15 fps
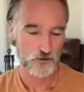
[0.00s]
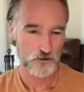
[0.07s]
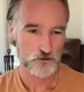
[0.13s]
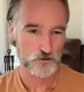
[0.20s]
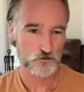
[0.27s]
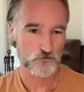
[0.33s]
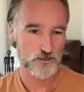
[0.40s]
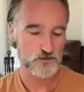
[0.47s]

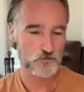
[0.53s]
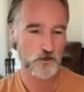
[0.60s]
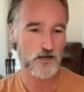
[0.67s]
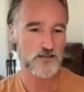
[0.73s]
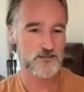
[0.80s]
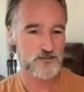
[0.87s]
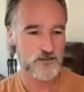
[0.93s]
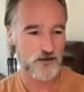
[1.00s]
So that's why
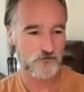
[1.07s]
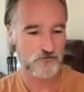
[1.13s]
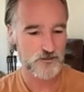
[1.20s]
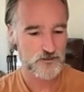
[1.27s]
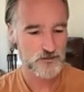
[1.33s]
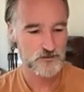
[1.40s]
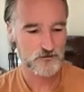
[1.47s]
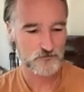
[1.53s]
I say
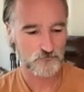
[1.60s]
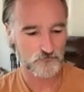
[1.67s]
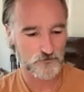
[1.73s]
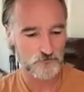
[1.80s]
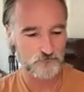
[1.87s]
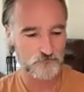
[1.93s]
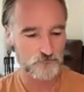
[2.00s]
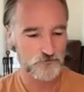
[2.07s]
this is the
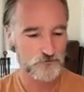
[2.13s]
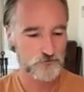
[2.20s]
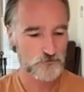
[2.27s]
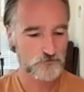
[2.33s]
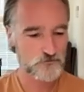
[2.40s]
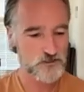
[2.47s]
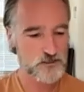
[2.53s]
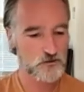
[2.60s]

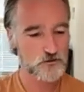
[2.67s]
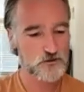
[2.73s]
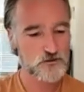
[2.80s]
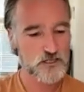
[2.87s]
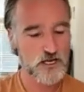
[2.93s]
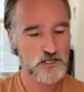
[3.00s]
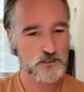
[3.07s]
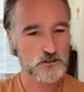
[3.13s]
physical
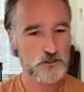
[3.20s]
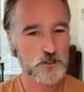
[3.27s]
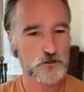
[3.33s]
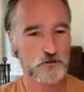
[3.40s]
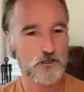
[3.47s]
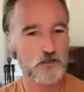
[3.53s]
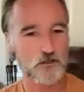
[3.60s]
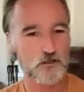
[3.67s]
education
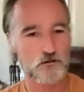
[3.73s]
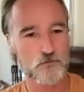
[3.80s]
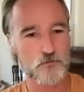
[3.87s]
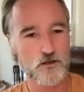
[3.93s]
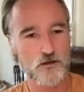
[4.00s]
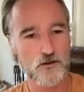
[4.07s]
curriculum.